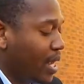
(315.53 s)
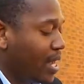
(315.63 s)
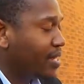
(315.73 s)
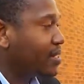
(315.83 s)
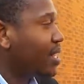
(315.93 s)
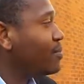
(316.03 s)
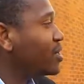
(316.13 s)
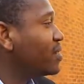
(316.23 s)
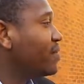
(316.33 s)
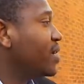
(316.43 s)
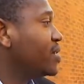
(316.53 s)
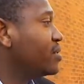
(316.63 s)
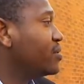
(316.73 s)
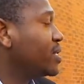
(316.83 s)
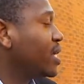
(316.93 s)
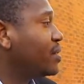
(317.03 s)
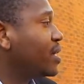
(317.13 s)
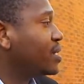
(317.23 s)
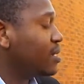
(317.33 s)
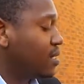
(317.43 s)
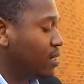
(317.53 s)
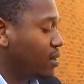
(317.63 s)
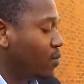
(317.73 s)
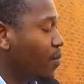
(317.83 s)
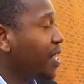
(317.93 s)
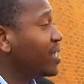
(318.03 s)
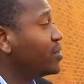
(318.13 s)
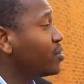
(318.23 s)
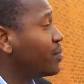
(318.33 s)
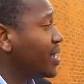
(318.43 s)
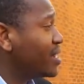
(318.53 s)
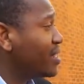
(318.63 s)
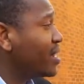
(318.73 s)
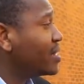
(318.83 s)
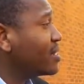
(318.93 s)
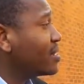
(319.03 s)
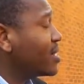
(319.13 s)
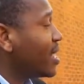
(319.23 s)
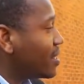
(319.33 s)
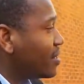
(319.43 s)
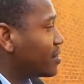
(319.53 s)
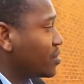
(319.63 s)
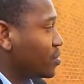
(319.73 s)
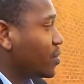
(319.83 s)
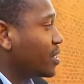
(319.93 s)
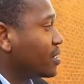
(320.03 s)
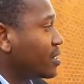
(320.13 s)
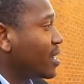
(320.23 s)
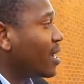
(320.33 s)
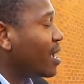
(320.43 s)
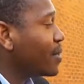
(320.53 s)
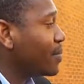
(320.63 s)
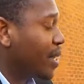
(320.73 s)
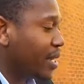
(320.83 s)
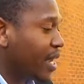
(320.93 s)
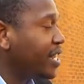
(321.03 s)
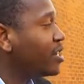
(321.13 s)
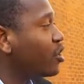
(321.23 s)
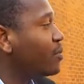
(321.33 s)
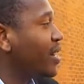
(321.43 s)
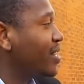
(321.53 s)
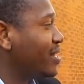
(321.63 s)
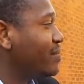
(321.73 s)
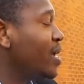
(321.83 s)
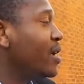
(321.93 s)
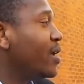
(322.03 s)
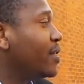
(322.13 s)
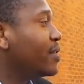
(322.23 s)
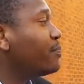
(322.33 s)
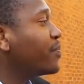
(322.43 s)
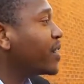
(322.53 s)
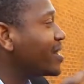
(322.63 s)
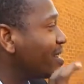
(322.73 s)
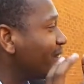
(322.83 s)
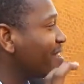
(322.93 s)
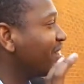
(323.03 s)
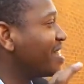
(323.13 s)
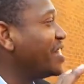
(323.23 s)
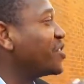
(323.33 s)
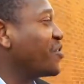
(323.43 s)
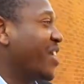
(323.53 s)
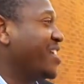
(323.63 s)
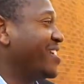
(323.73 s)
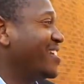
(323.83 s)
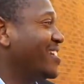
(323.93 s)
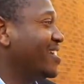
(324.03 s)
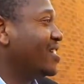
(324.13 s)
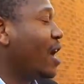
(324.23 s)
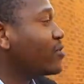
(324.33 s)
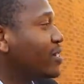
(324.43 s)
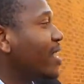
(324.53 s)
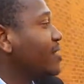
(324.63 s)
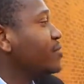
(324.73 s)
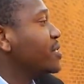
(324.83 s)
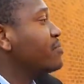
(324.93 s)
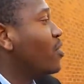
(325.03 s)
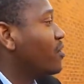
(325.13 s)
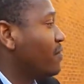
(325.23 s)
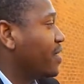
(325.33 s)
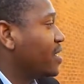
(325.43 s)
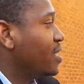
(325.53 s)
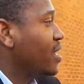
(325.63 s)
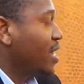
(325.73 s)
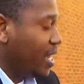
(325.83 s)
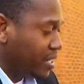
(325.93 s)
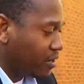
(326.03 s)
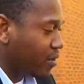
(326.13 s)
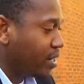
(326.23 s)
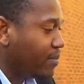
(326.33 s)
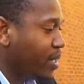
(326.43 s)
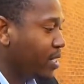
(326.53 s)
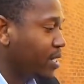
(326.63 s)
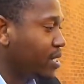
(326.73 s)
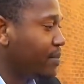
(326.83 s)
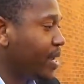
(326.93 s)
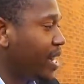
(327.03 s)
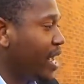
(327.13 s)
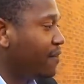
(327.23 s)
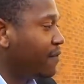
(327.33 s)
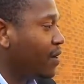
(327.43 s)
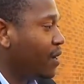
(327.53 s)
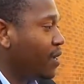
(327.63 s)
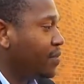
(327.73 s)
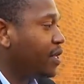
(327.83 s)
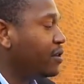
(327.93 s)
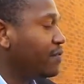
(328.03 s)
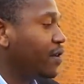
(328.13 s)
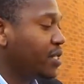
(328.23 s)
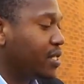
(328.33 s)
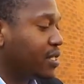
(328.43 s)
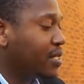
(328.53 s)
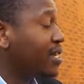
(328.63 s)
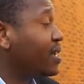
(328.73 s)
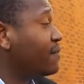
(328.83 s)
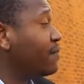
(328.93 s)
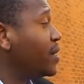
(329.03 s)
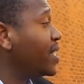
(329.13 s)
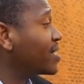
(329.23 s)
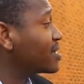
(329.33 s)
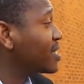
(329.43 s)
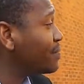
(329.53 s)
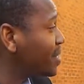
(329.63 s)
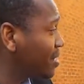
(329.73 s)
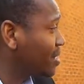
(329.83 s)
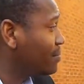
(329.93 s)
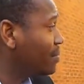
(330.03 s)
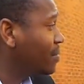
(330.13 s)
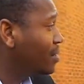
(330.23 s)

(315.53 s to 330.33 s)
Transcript: as a motivation to say that we can do better. Let's take these students that are coming back and incorporate them. The critical thing is integration. Mm-hmm. I would mm-hmm. like to see more of that. Integrate them in the system and have the universities that are fully accepting them